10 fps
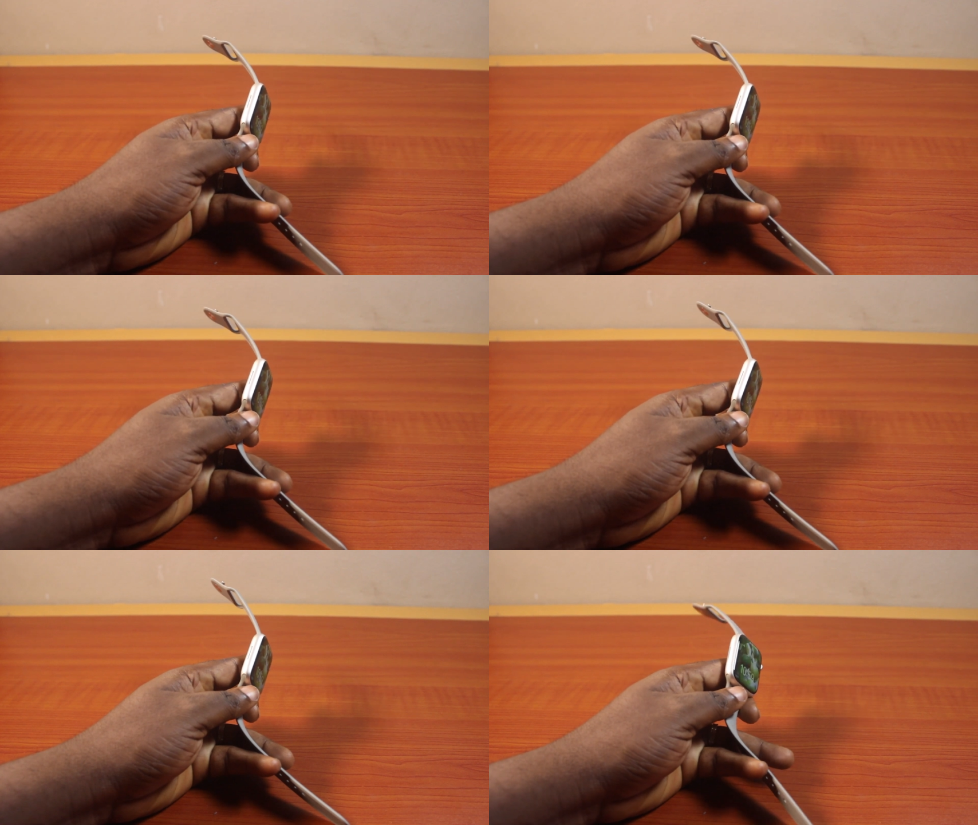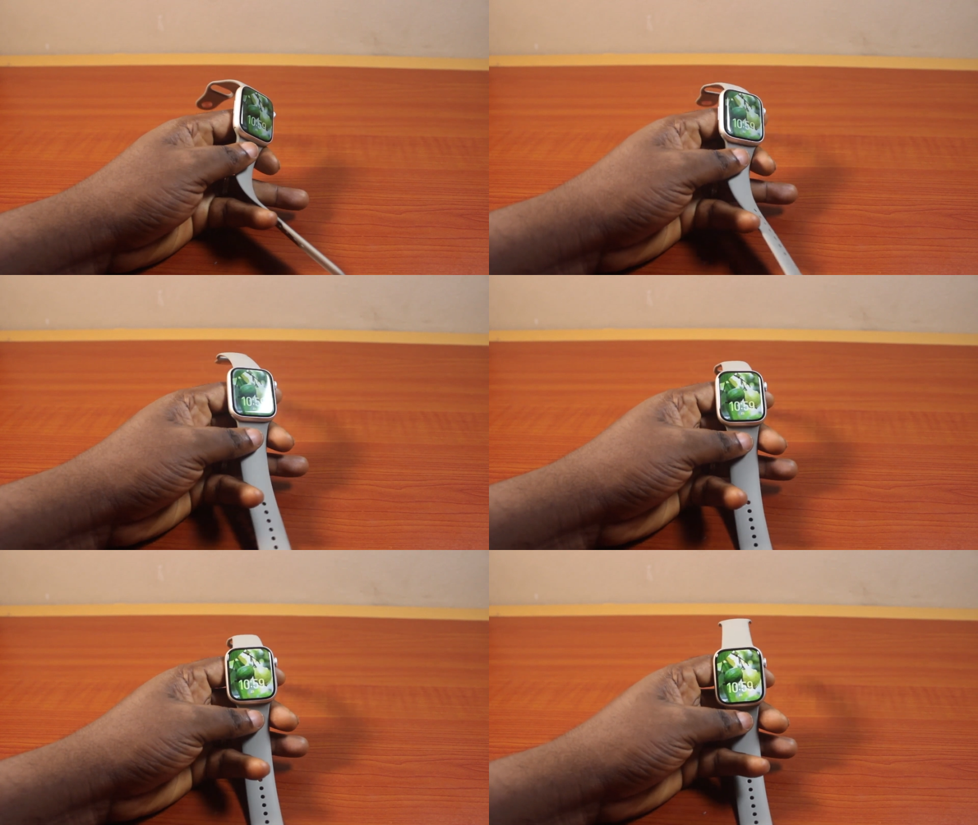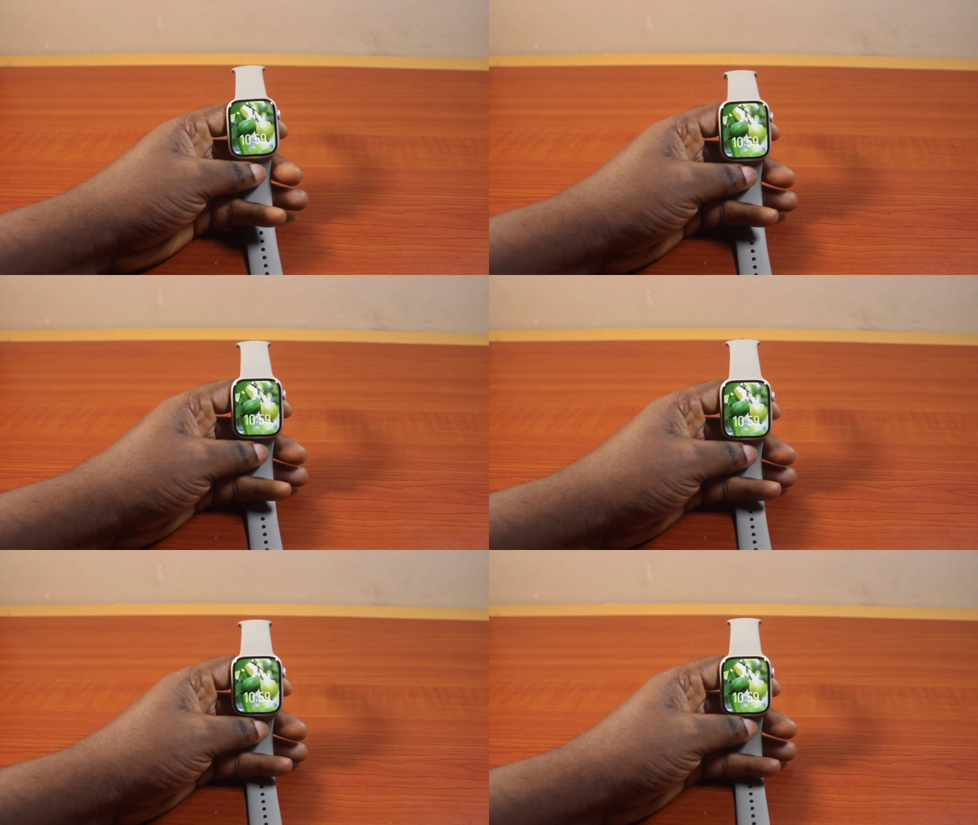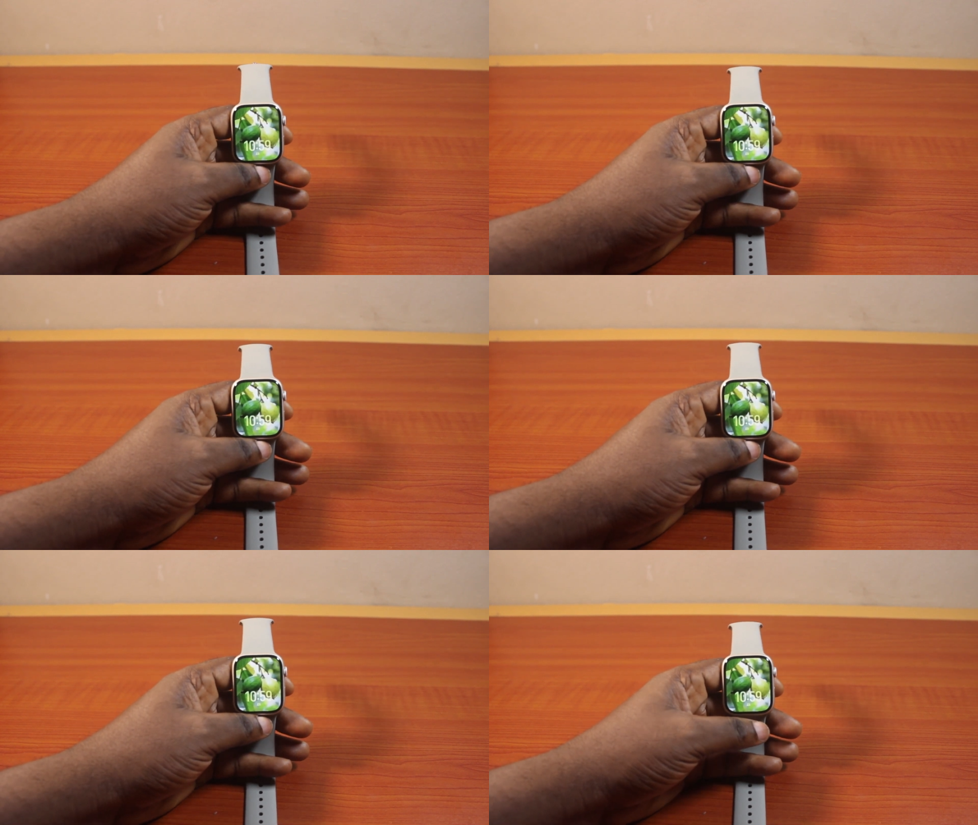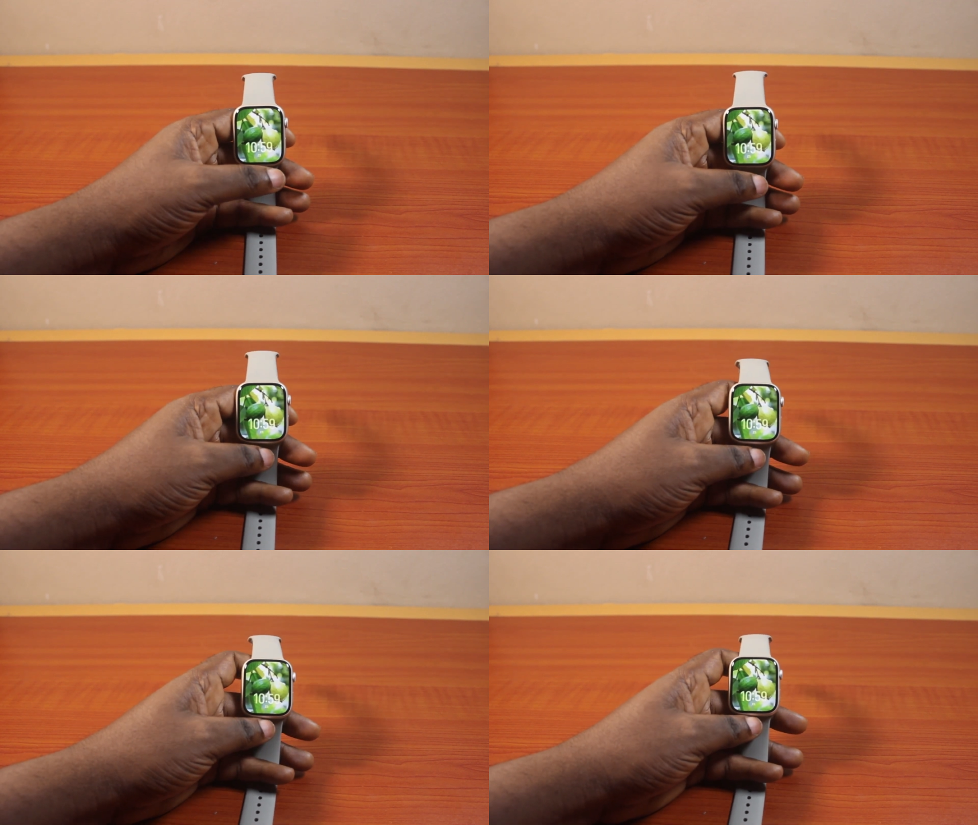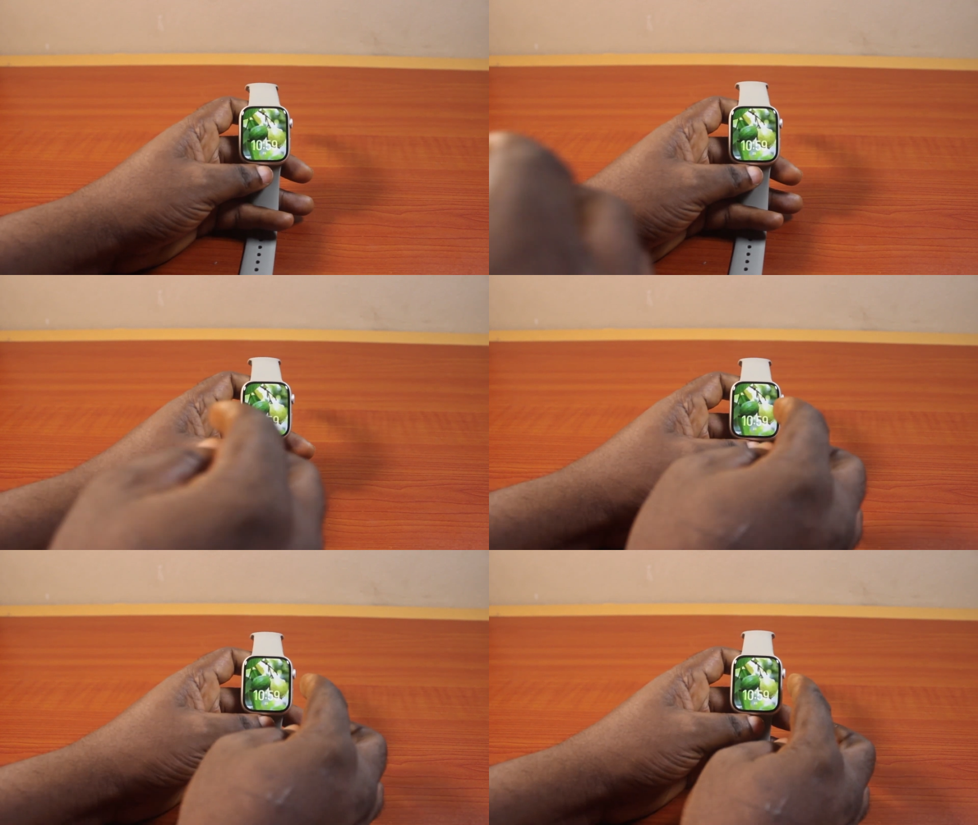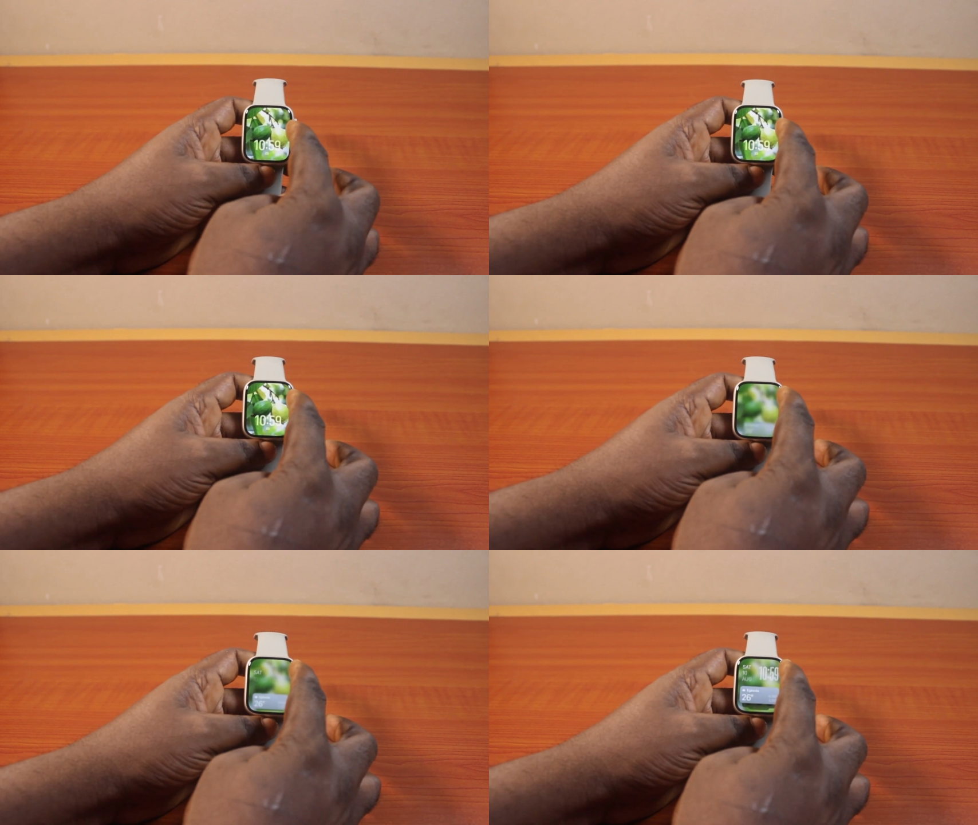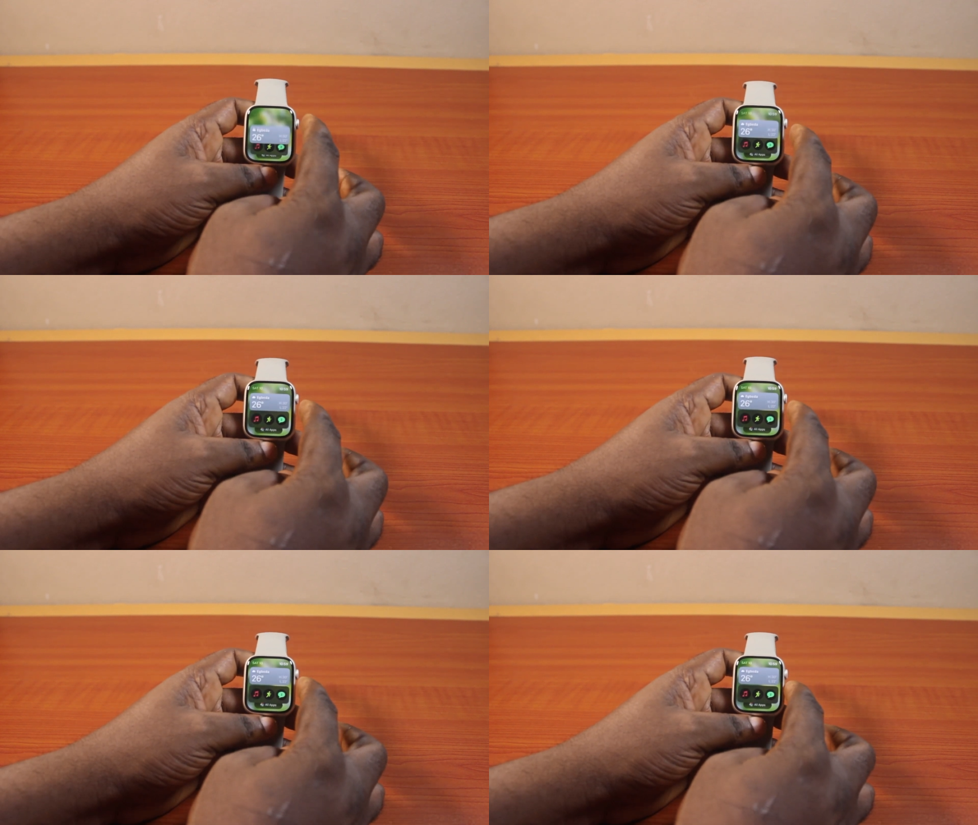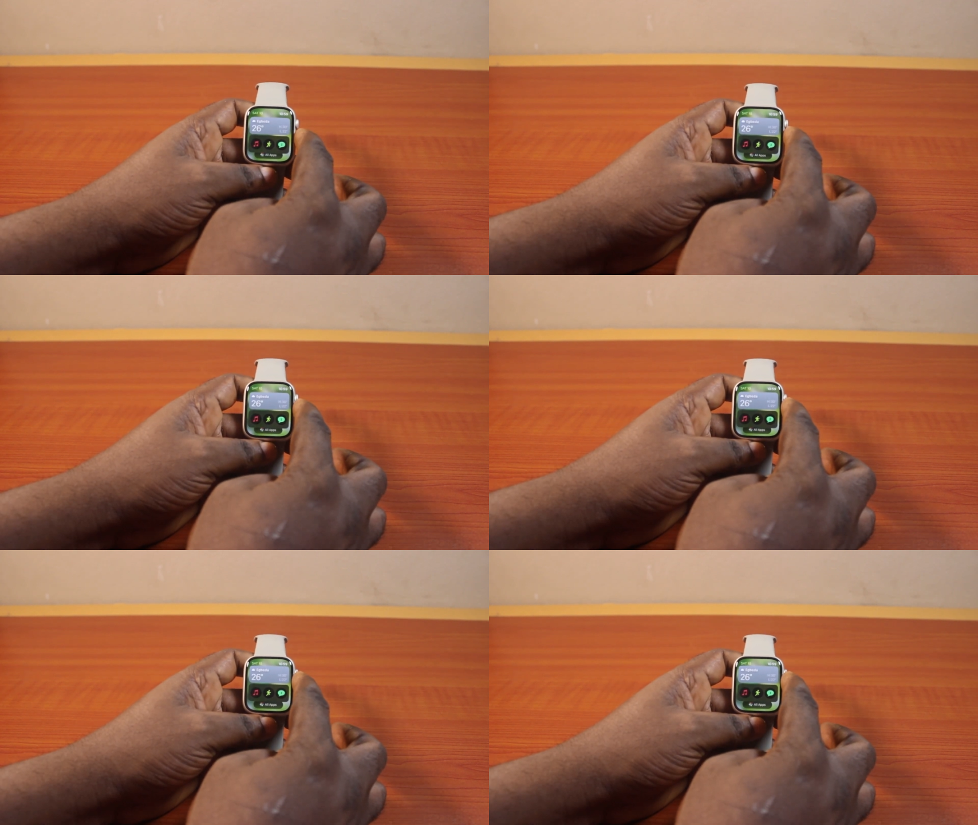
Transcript: No face is visible, so there are no lips to read.